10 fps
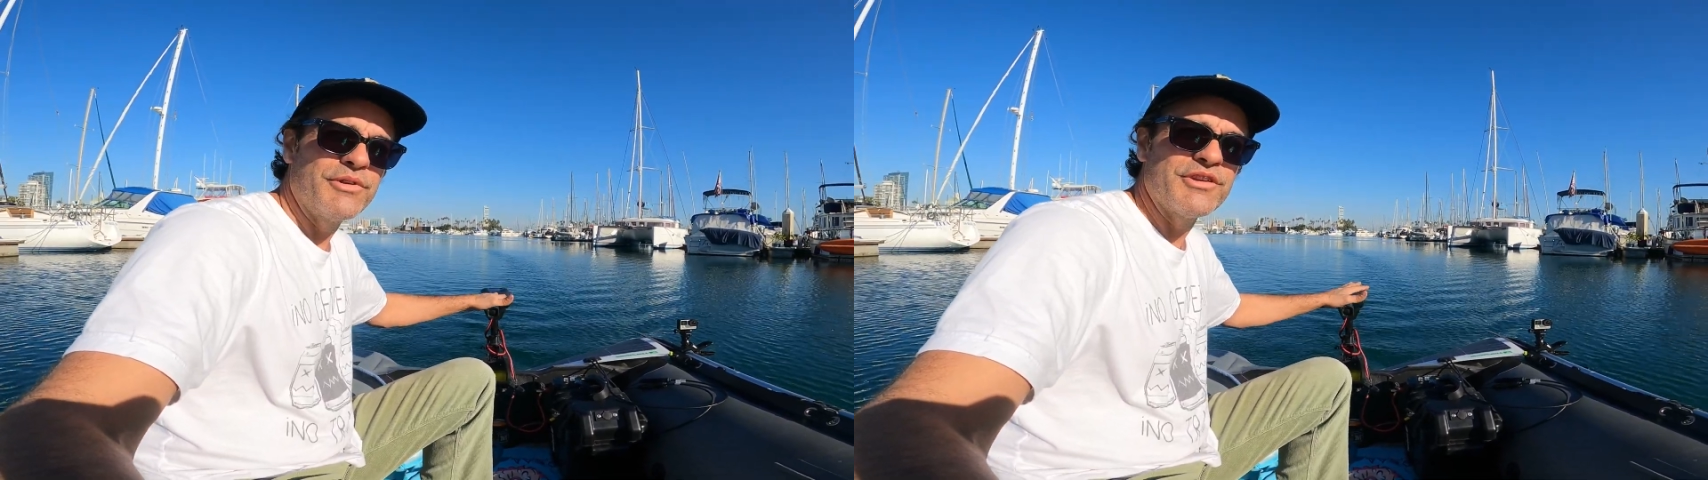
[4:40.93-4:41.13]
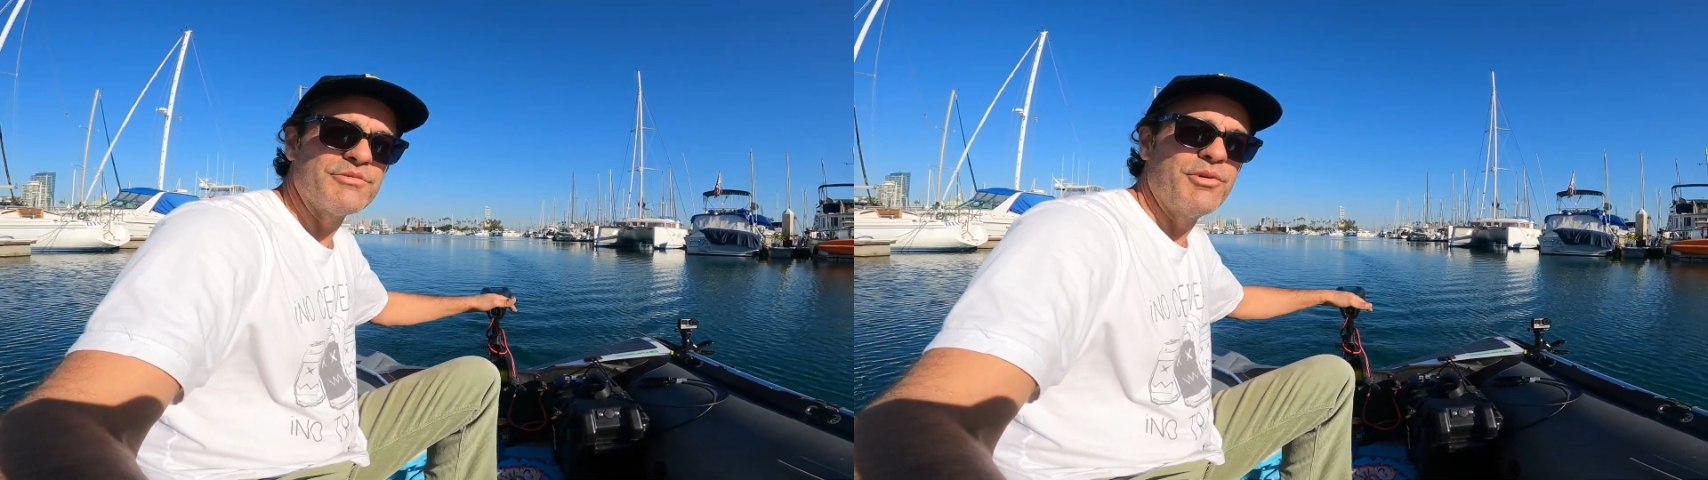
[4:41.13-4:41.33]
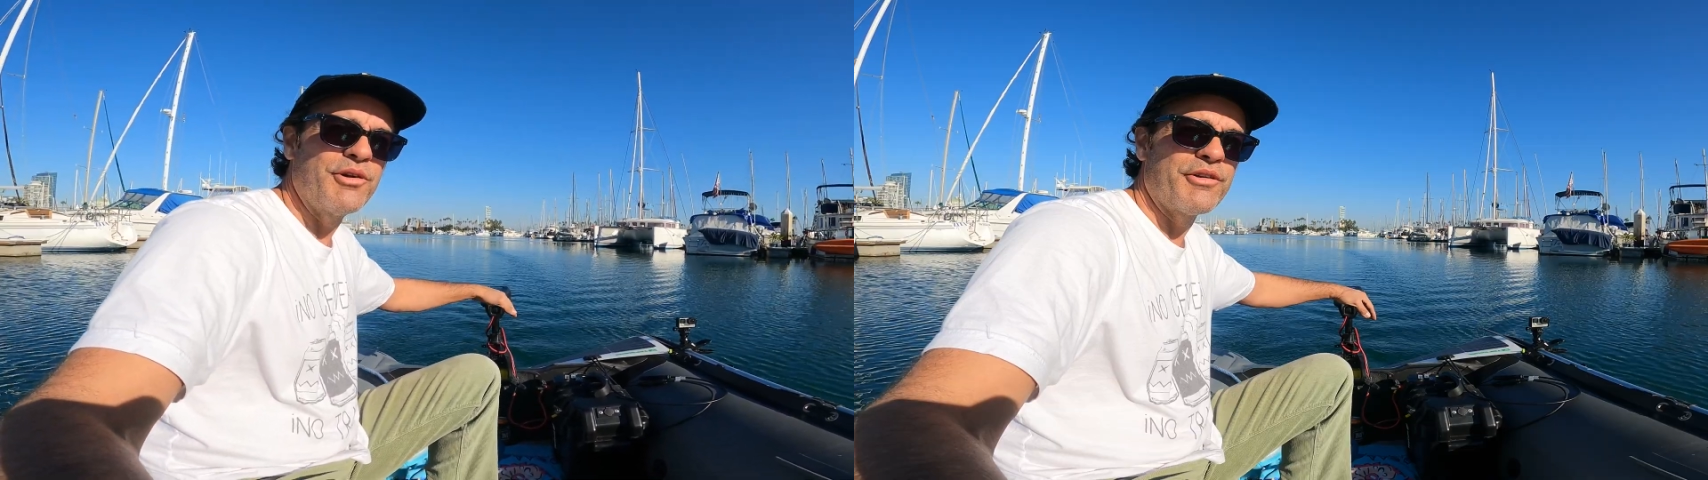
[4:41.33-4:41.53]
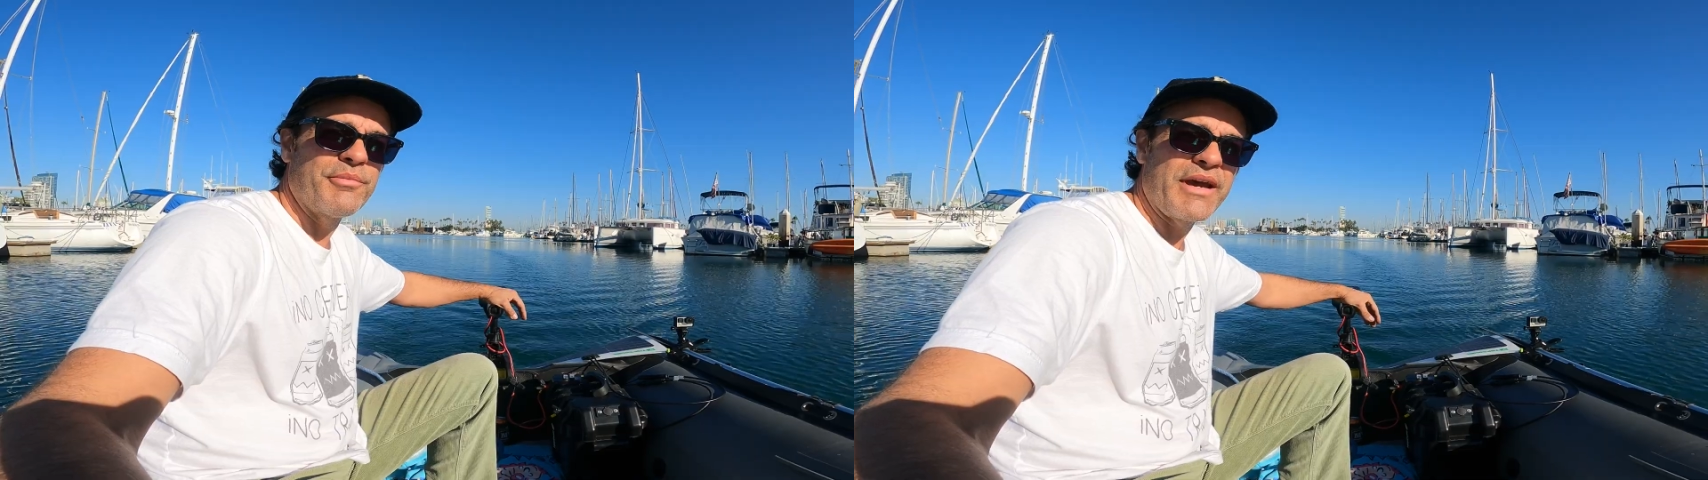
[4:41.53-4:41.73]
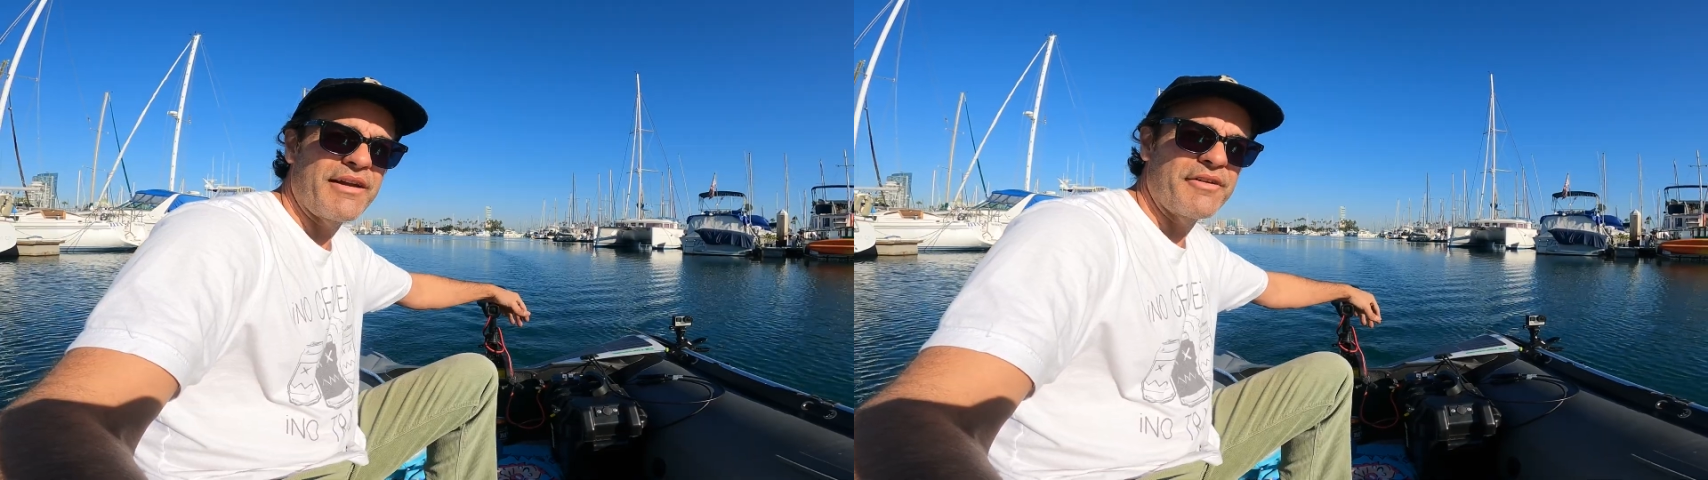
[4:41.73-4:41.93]
with this
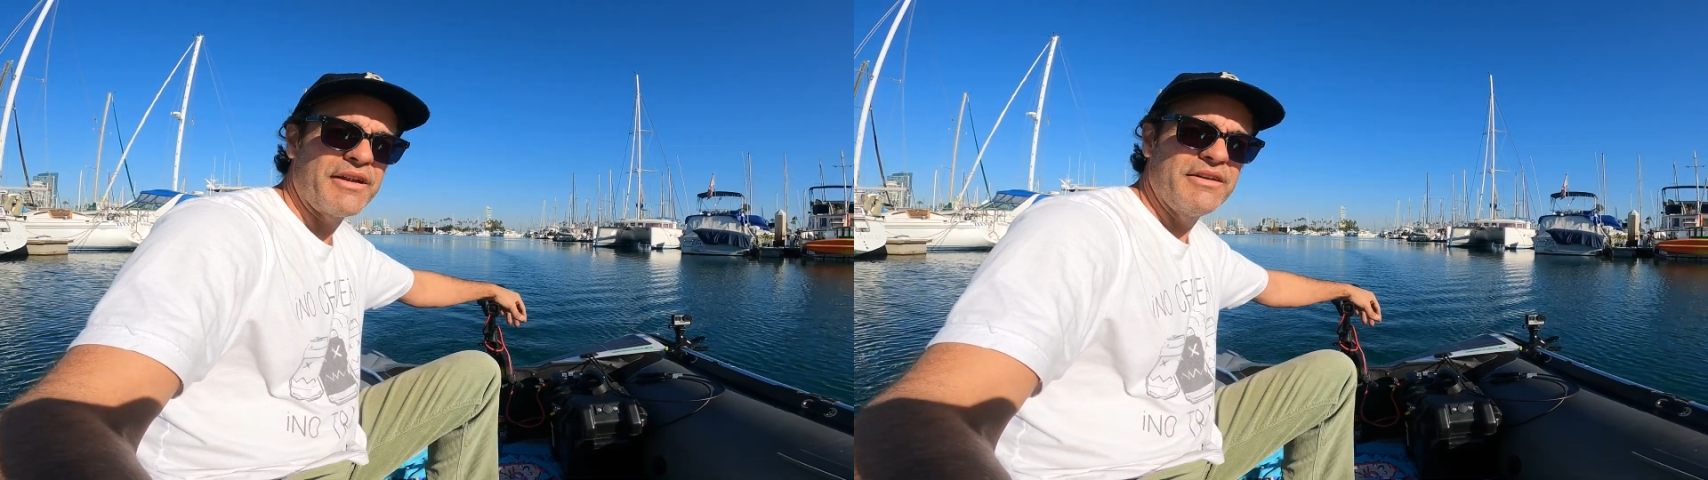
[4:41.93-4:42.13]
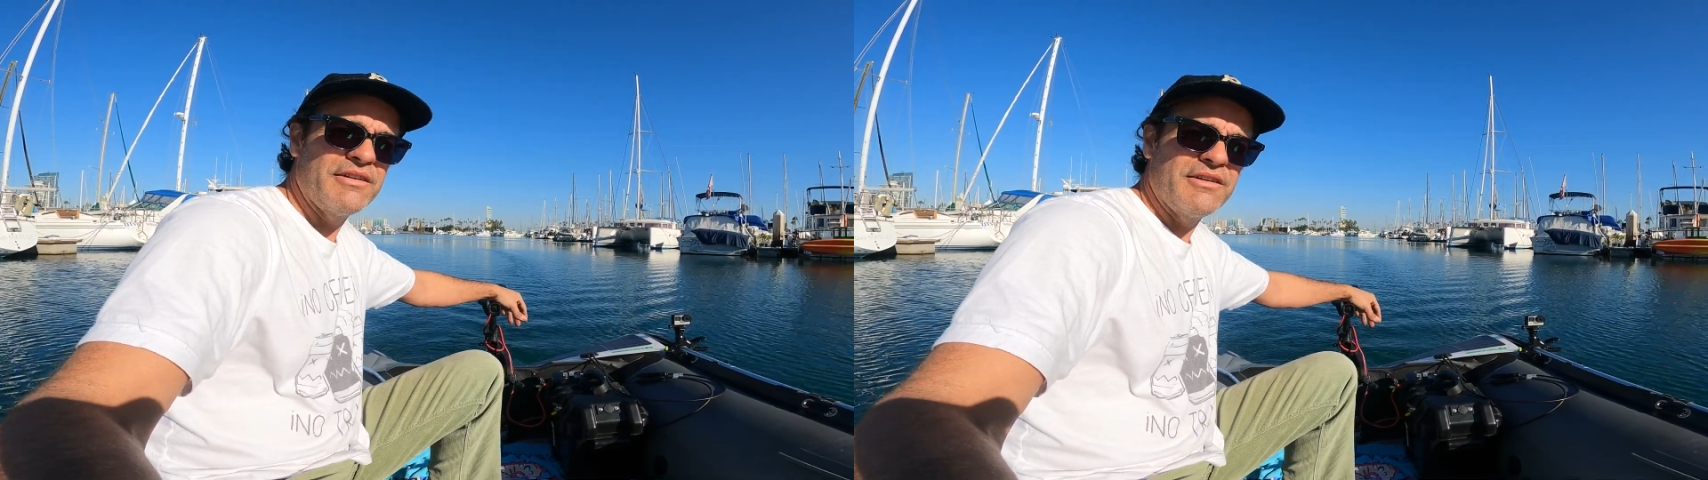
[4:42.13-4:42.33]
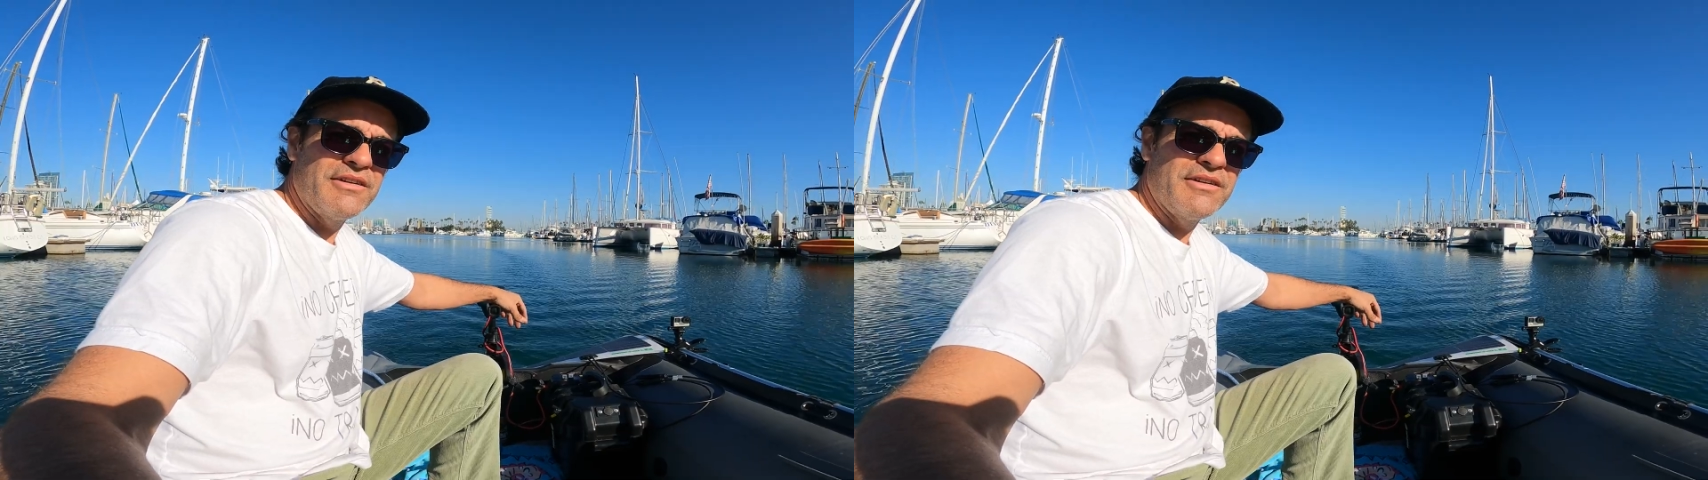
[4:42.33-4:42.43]
motor and battery